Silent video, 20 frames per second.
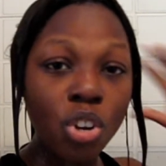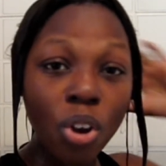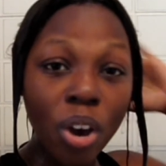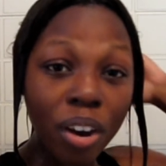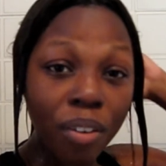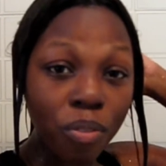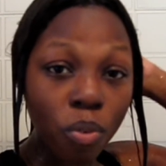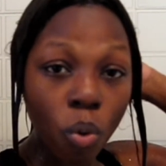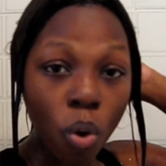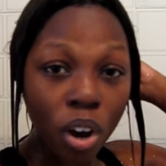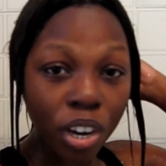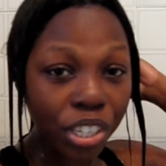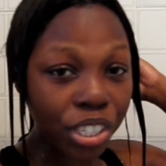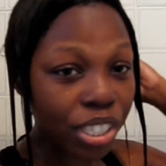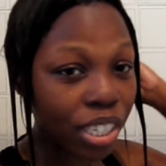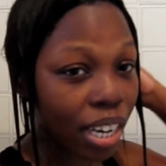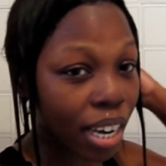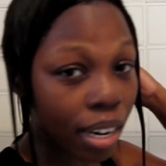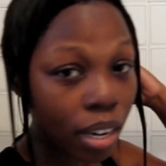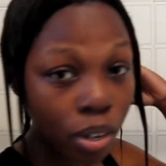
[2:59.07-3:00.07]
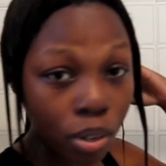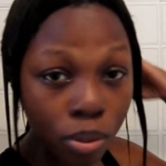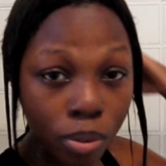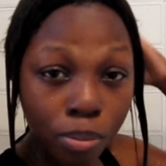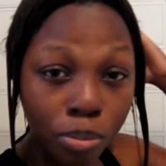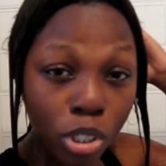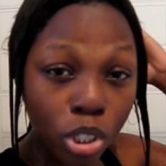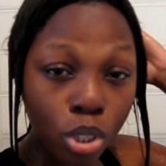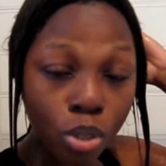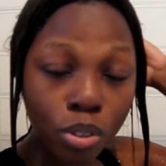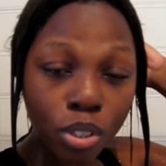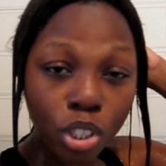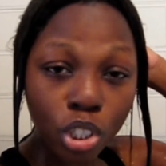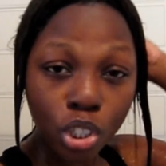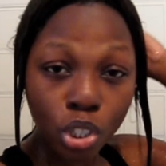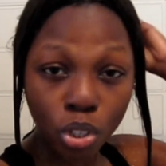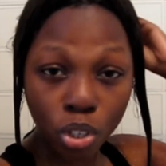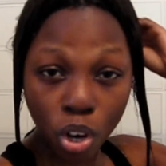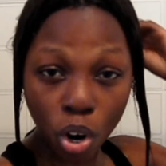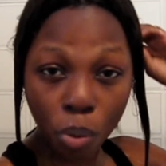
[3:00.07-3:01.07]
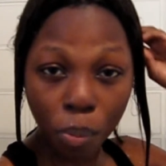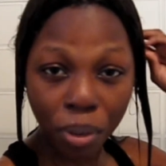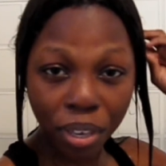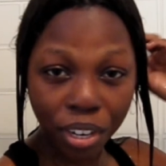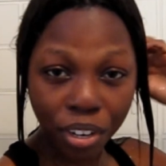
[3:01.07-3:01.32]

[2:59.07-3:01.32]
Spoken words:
Now I've washed that out. I'm just going to show you how my